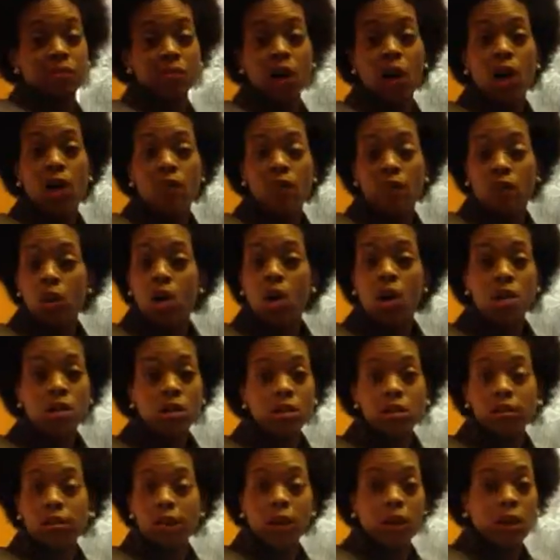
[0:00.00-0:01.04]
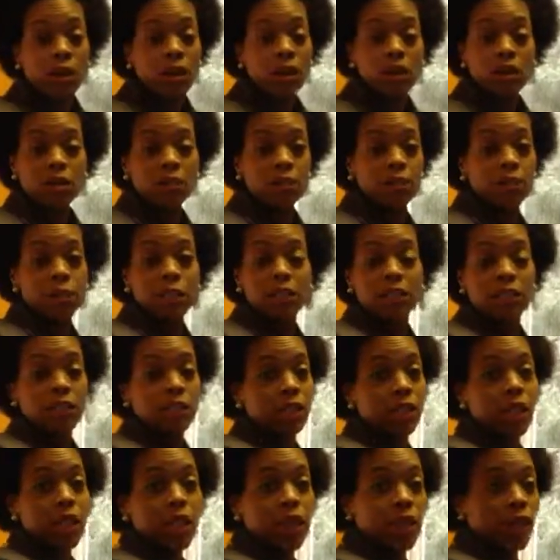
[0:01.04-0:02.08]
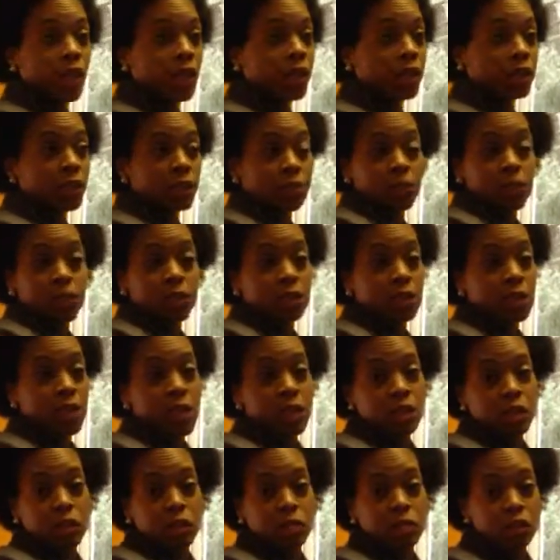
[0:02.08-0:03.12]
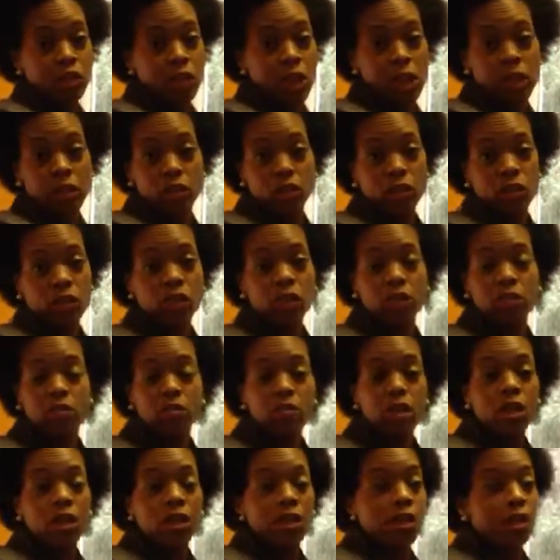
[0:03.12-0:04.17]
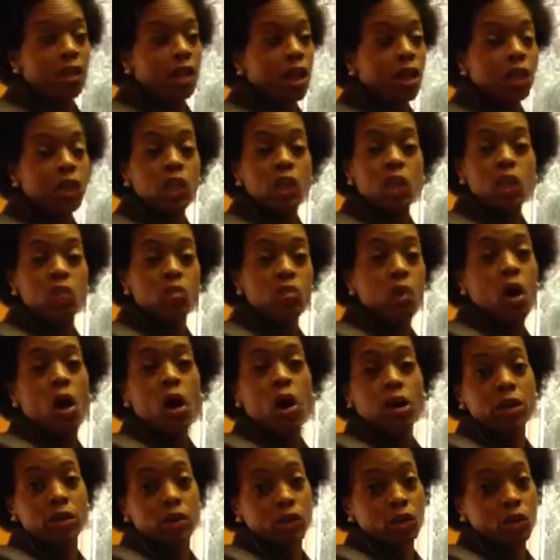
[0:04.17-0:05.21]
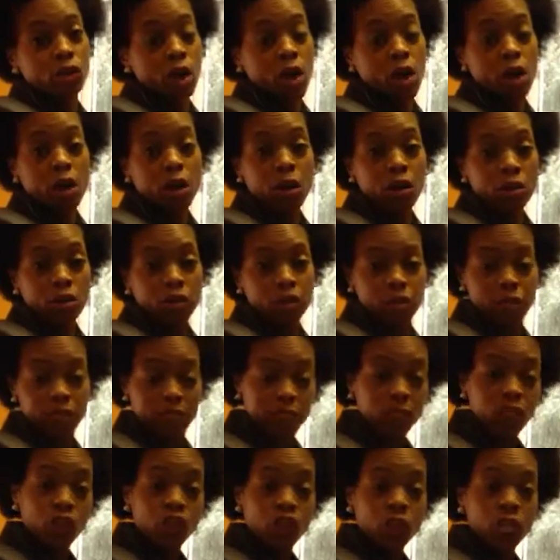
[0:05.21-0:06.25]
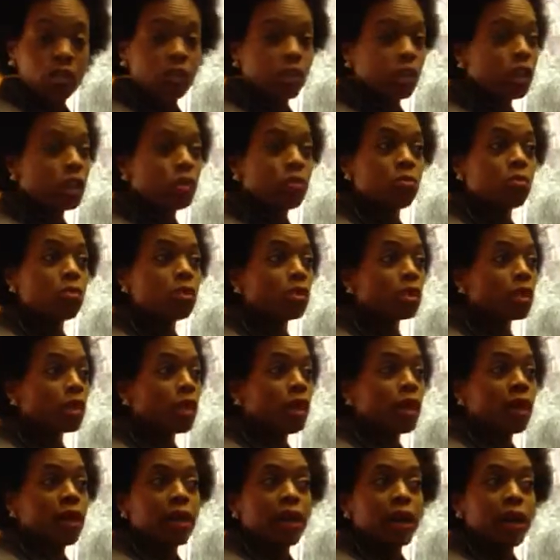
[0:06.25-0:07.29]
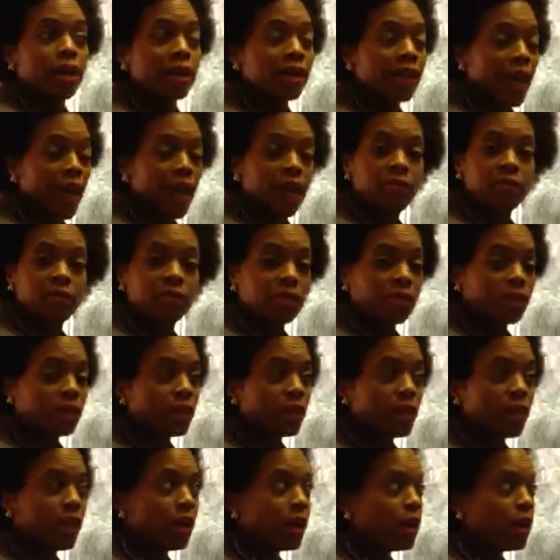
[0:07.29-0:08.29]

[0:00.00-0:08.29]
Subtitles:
involved in all of our PTA, the PTA Association. He knew our teachers. He was an avid